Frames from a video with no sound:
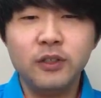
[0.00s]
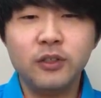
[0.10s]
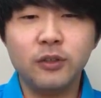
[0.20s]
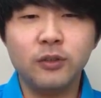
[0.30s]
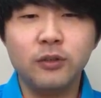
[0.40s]

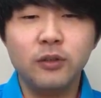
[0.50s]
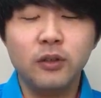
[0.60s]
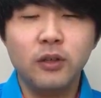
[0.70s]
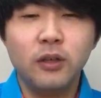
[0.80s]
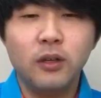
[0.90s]
So
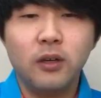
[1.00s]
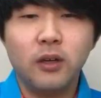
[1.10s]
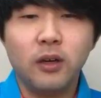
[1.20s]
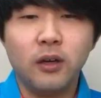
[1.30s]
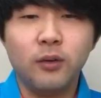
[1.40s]

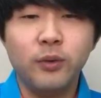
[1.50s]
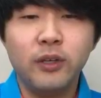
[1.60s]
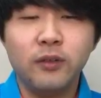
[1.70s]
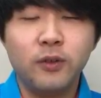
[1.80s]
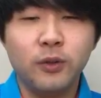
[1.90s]
we can
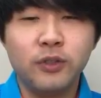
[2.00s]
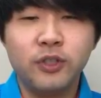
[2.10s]
of course